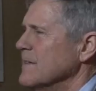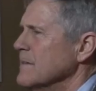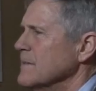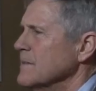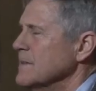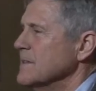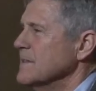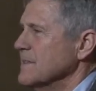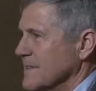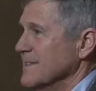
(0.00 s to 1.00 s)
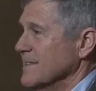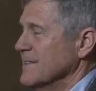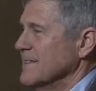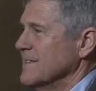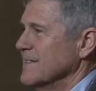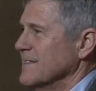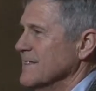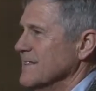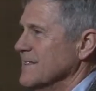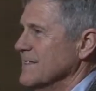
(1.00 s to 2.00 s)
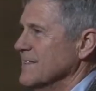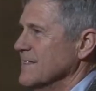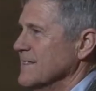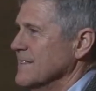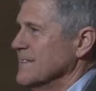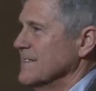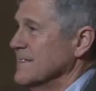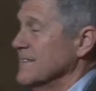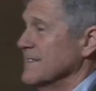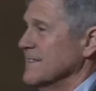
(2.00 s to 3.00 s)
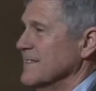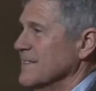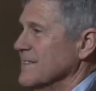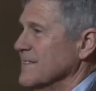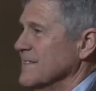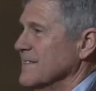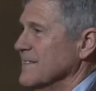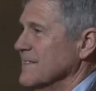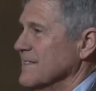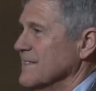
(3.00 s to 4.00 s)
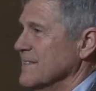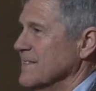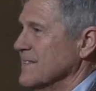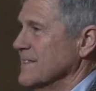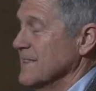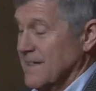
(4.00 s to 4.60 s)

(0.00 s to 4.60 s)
(no one is talking)